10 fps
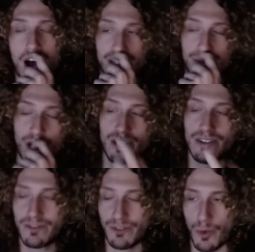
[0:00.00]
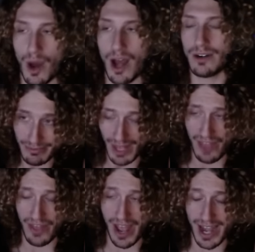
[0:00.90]
I was a trainer for a while,
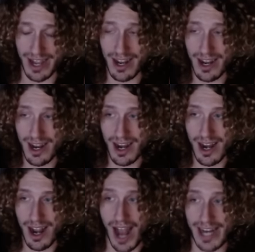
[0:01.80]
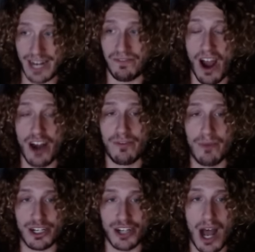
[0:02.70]
and then I get fired from
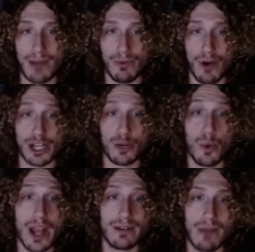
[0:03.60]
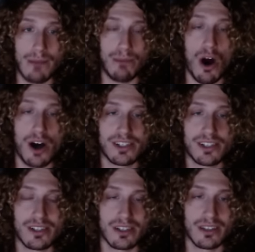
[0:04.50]
my job, or I quit. My
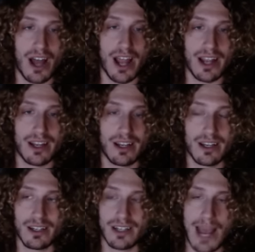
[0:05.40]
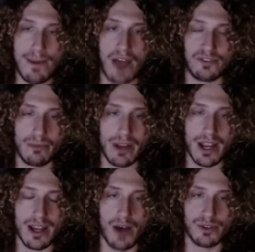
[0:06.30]
boss, like, came after
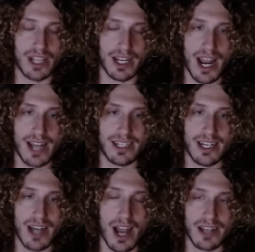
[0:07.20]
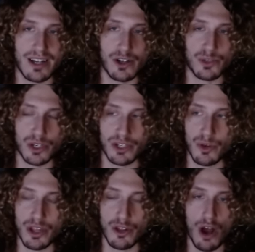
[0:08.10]
me. I was like 18, 19. I was working
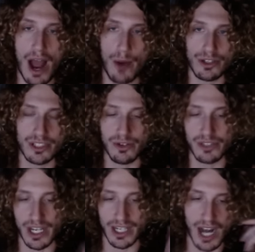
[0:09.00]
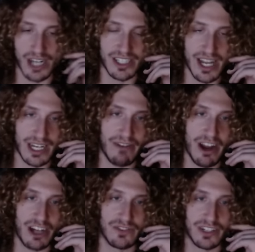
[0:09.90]
really long hours, and he was like kind of just taking
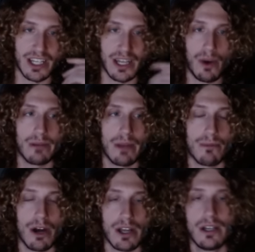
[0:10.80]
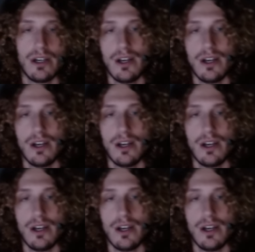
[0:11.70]
advantage of a kid that wanted to make money.